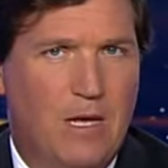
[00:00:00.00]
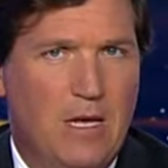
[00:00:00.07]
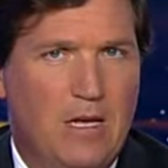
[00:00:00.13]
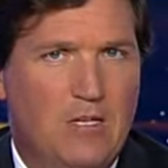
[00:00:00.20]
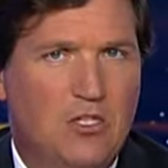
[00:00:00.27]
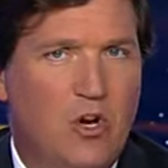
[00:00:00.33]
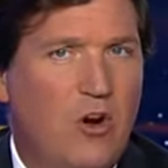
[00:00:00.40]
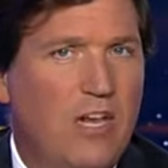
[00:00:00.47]

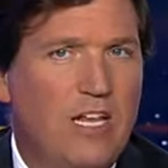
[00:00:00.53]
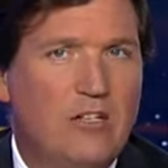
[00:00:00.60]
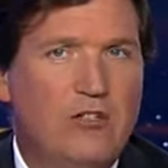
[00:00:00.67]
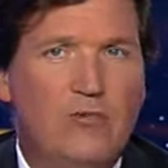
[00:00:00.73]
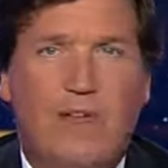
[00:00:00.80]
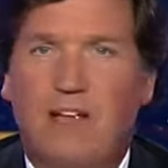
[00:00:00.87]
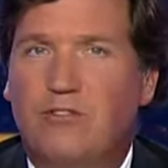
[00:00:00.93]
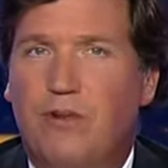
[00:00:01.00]
Starting in
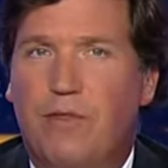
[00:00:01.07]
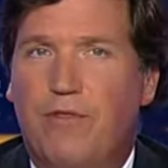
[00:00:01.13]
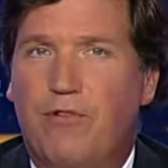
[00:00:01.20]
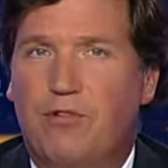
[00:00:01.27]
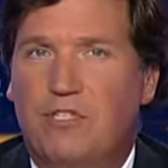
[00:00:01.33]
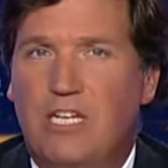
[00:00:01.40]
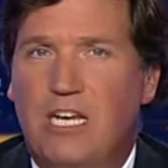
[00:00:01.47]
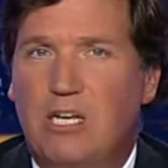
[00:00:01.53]

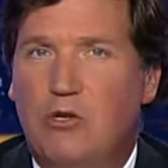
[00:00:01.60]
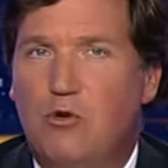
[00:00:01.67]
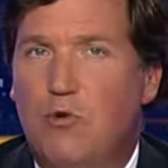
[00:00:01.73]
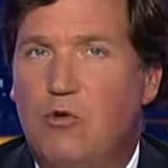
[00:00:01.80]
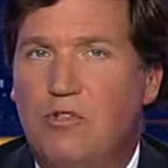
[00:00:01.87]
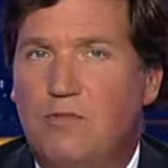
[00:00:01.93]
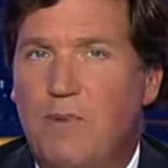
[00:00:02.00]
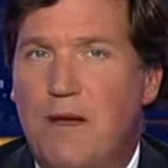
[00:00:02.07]
2013,
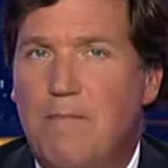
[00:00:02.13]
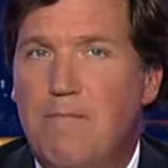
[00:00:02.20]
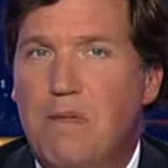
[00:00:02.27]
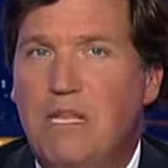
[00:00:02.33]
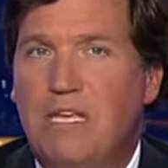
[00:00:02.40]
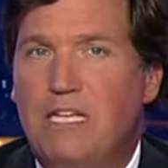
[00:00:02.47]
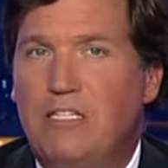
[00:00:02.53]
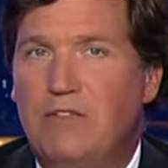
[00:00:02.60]
Google spent
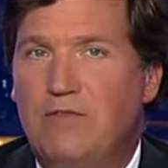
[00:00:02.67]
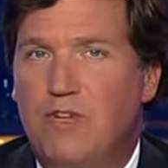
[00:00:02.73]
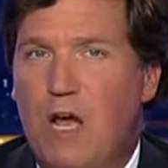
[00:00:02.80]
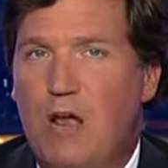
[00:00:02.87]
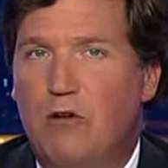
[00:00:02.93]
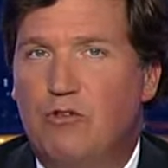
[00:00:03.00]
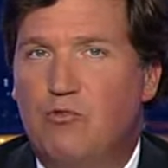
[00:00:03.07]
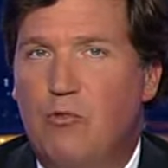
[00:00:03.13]
millions of
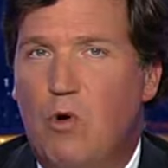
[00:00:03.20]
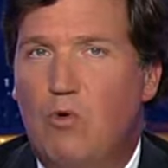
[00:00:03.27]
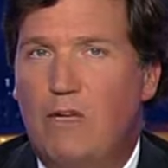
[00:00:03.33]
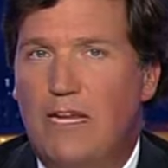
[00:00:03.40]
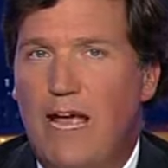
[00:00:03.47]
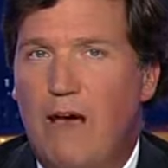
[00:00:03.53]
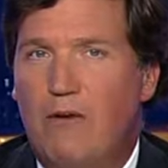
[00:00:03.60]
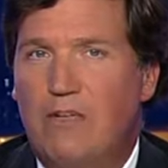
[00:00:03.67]
dollars
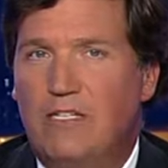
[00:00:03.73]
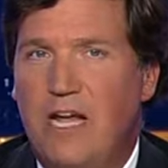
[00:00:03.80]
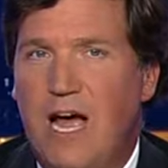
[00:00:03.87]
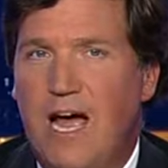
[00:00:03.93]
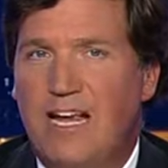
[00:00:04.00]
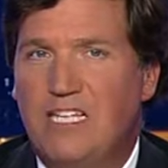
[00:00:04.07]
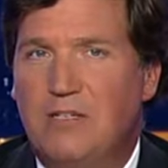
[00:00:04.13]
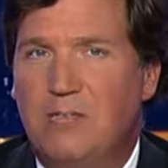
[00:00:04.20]
rolling out its
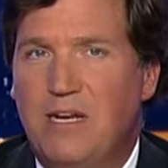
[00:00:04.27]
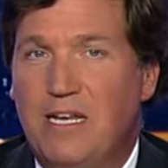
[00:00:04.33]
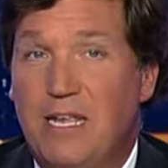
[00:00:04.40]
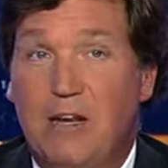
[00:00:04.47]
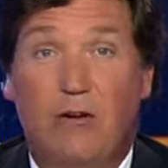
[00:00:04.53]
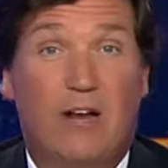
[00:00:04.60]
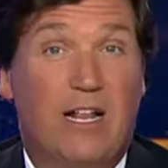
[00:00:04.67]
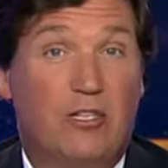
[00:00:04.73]
high-speed
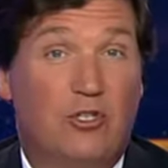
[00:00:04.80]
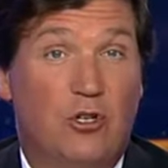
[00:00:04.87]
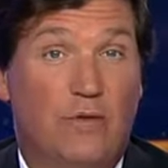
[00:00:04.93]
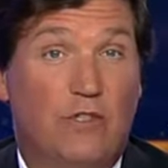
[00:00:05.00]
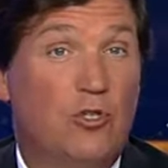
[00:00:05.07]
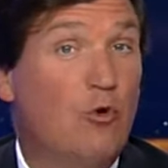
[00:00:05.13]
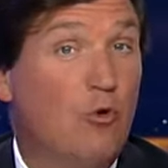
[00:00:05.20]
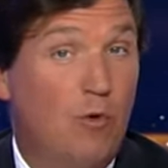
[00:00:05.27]
internet
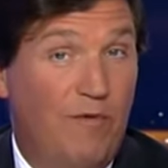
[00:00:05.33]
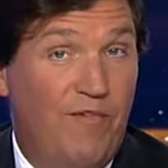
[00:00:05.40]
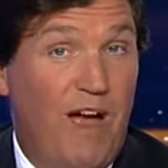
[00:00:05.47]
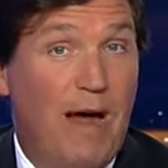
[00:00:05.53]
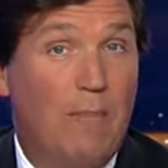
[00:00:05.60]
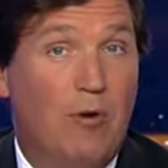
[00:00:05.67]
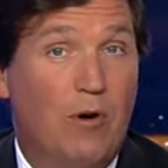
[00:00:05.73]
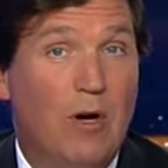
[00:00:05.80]
service, Google
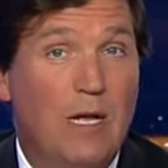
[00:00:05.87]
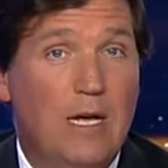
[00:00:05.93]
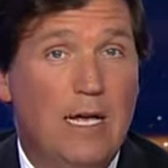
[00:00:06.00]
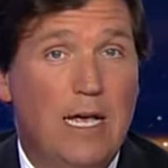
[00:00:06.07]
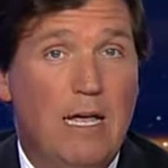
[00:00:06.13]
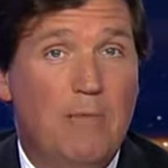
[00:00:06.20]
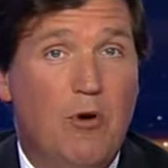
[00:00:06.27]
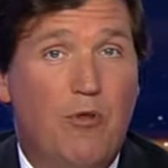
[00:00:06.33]
Fiber,
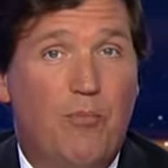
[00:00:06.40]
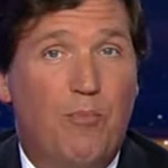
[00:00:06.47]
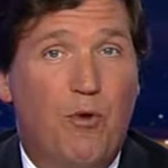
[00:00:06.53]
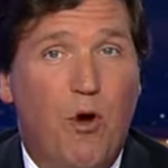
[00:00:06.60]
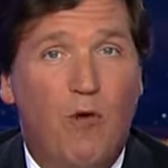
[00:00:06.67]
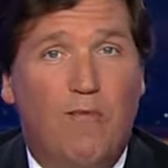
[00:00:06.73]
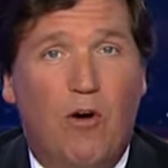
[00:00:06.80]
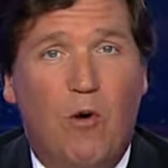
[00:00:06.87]
in both
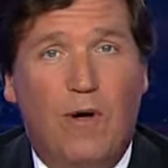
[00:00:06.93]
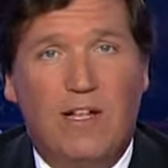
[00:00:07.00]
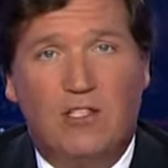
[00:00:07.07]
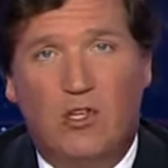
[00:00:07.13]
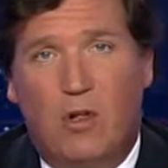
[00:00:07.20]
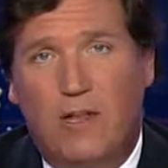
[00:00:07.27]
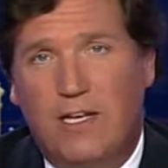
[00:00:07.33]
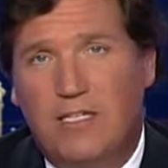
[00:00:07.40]
Provo and
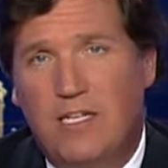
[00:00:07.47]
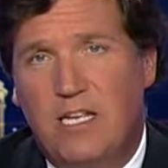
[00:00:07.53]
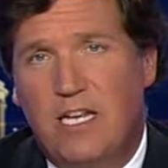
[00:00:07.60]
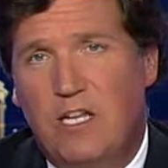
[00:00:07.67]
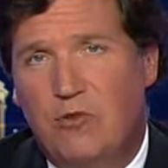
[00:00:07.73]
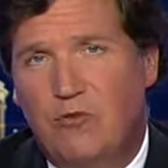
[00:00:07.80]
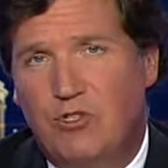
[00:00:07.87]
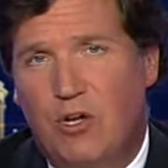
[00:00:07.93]
Salt Lake City,
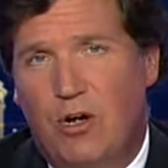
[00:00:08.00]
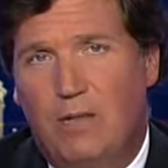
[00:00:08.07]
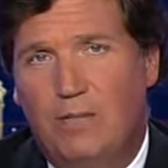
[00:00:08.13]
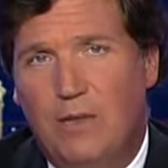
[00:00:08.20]
Utah.